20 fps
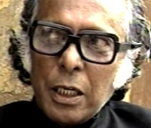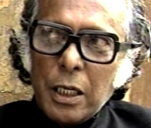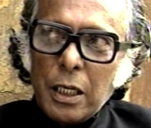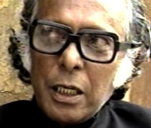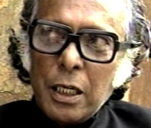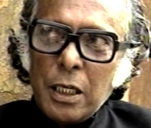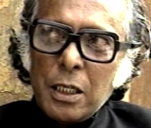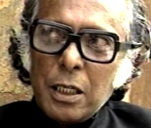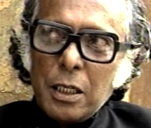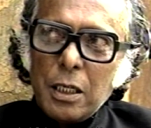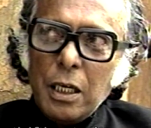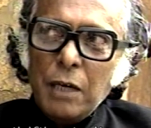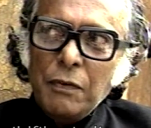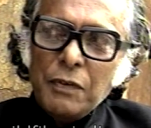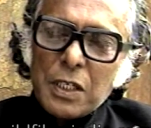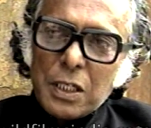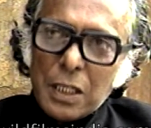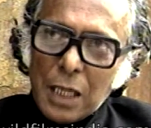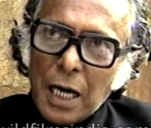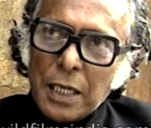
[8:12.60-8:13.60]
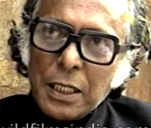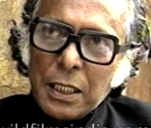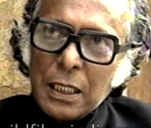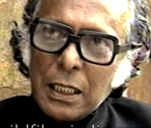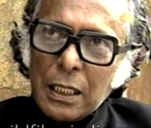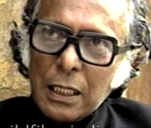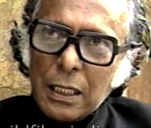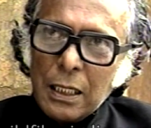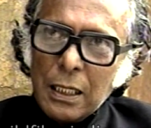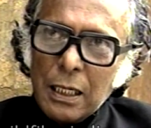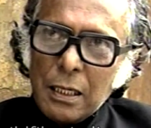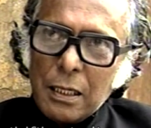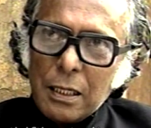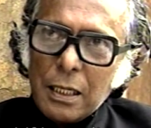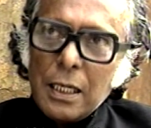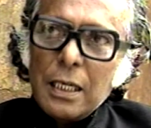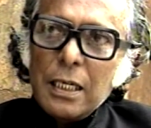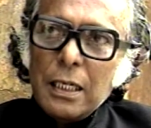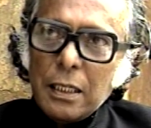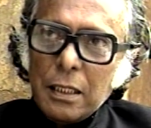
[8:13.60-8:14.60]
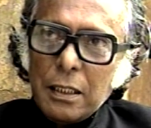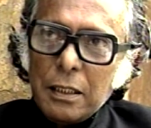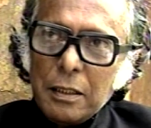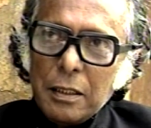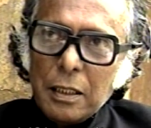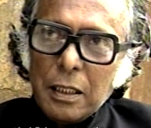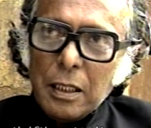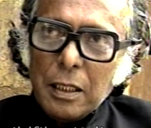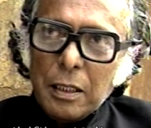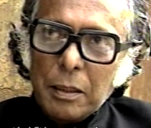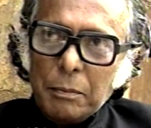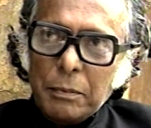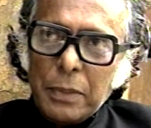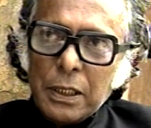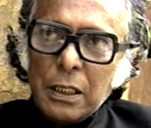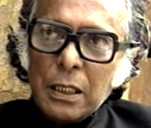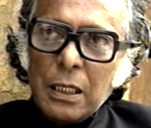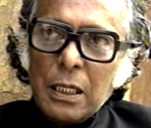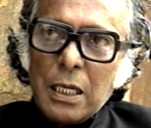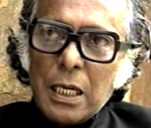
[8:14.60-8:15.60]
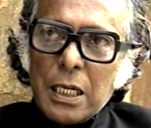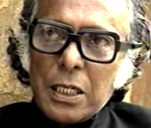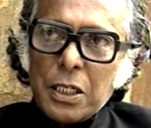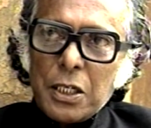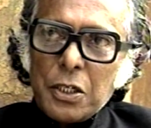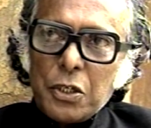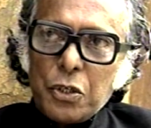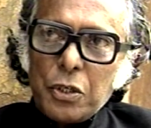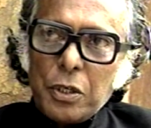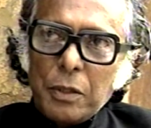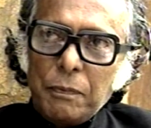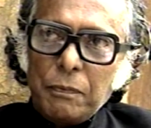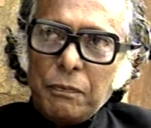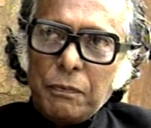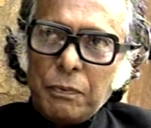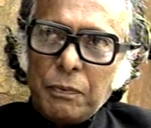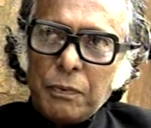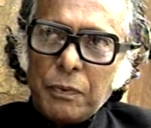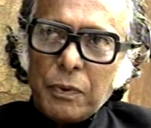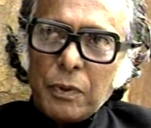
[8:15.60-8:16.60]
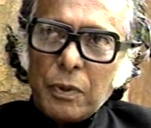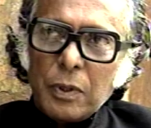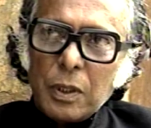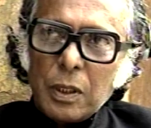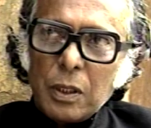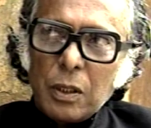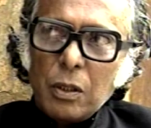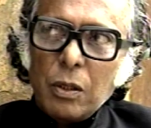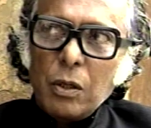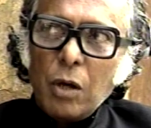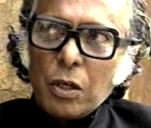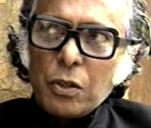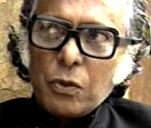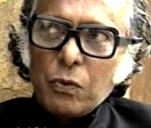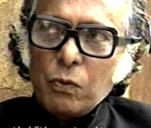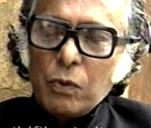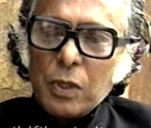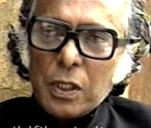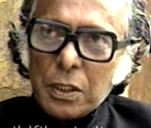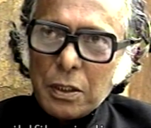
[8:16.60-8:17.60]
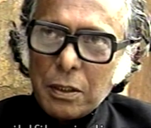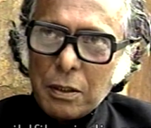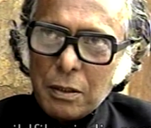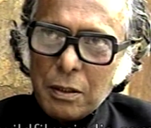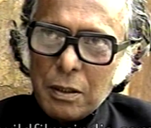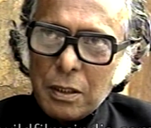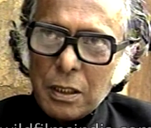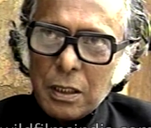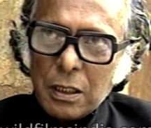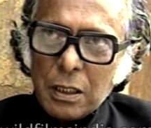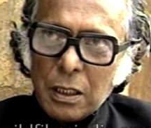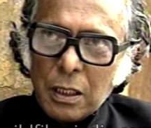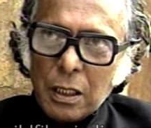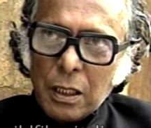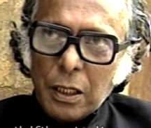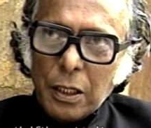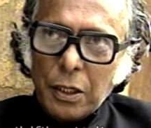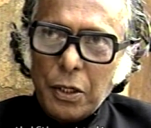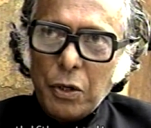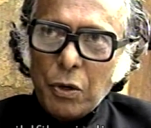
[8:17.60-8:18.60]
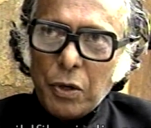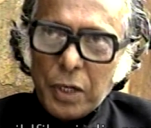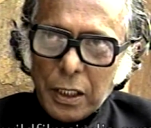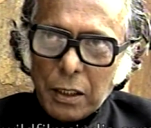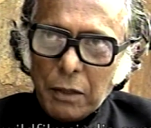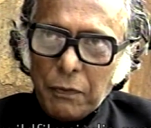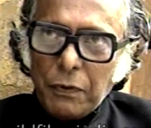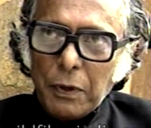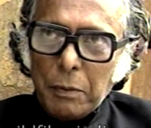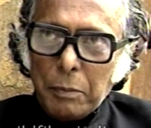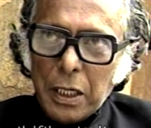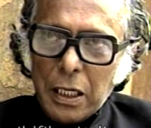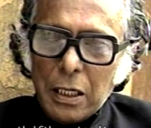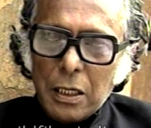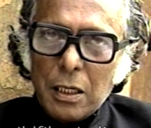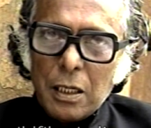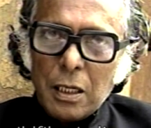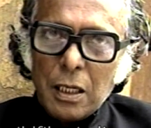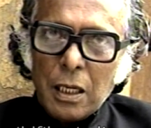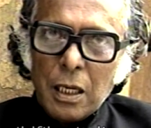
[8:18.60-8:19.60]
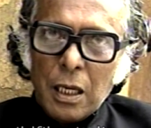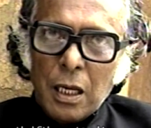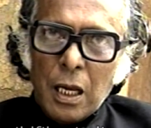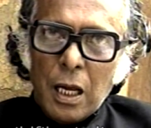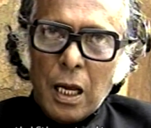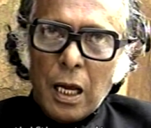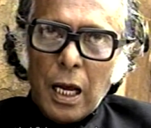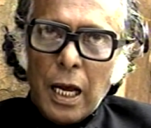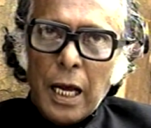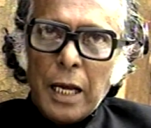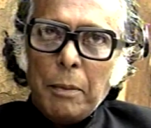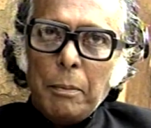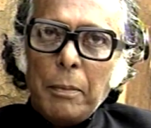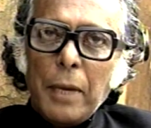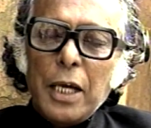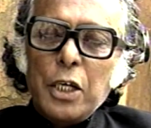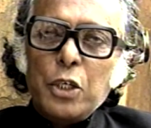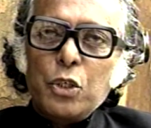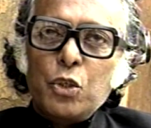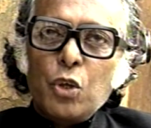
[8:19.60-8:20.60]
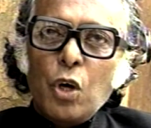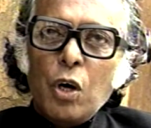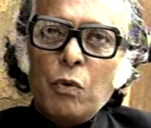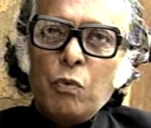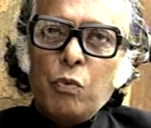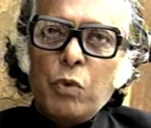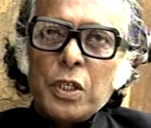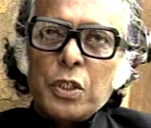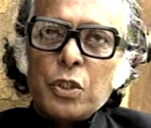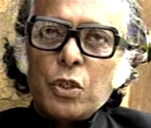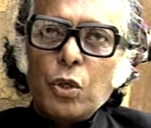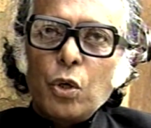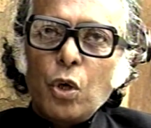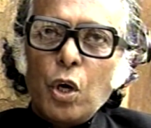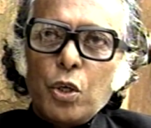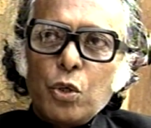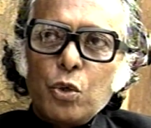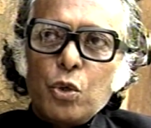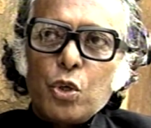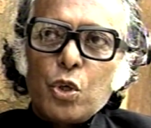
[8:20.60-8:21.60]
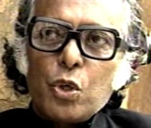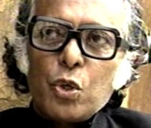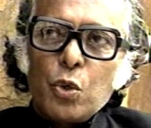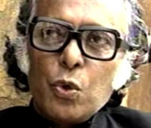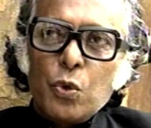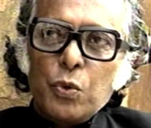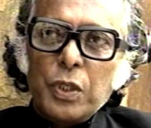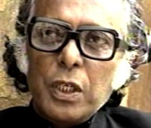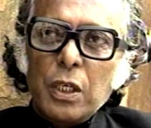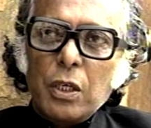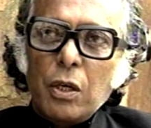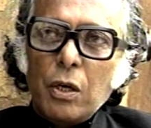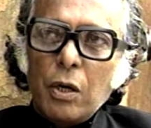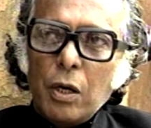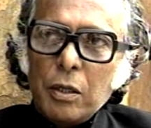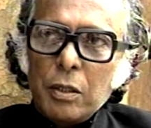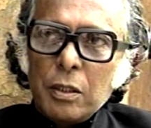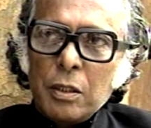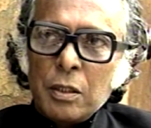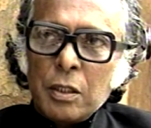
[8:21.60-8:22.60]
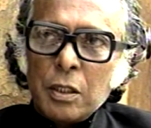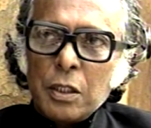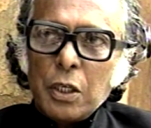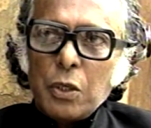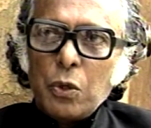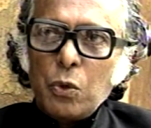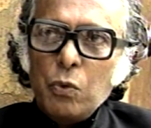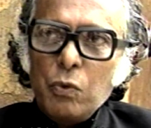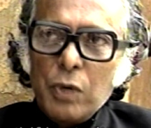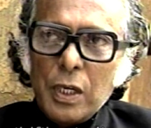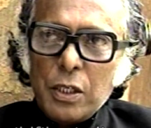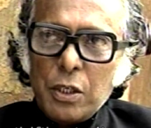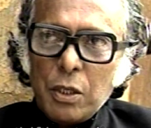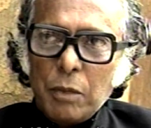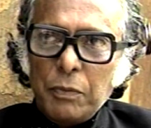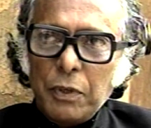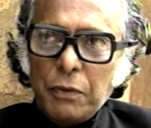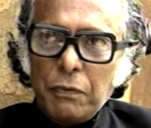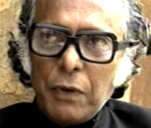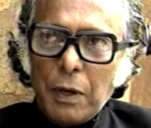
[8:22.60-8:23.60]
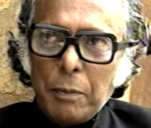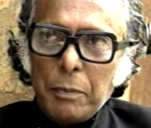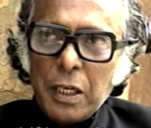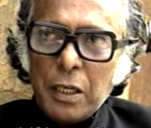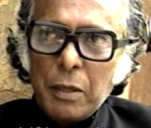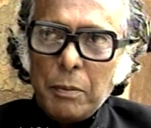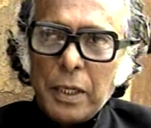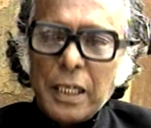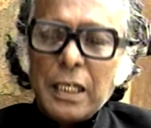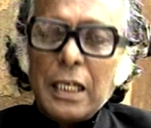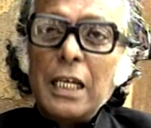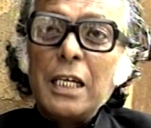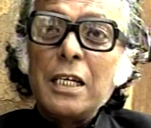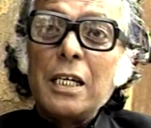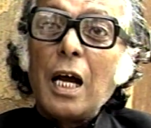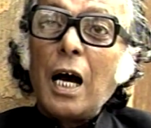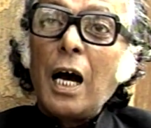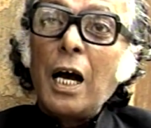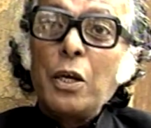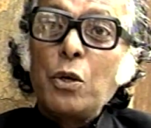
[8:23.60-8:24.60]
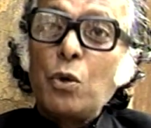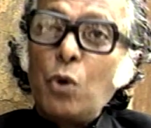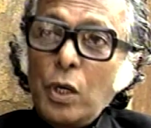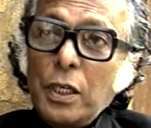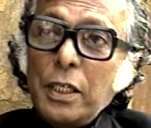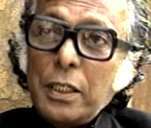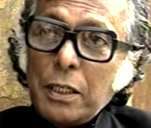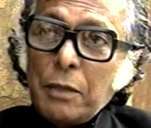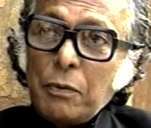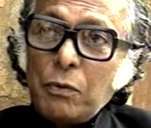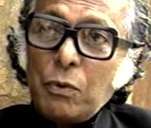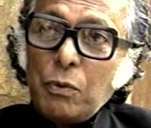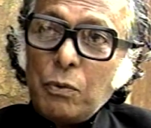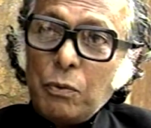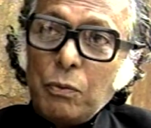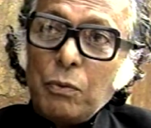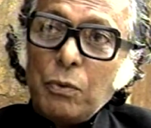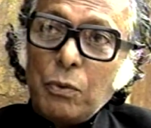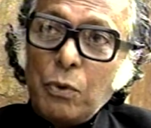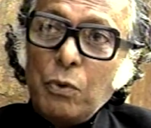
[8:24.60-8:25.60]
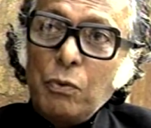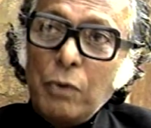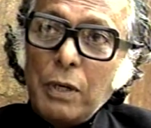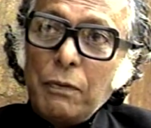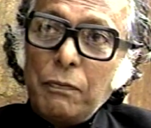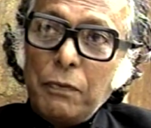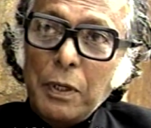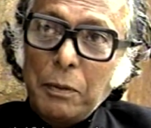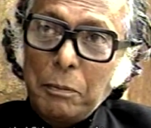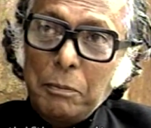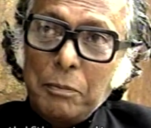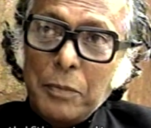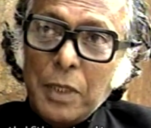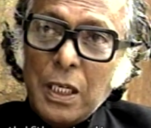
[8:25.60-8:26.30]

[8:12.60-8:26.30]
it even started a little earlier, but the relationship got worsened during the famine. And my job was not to show the horror or the cruelty of the famine, but it, I call it a cruel film.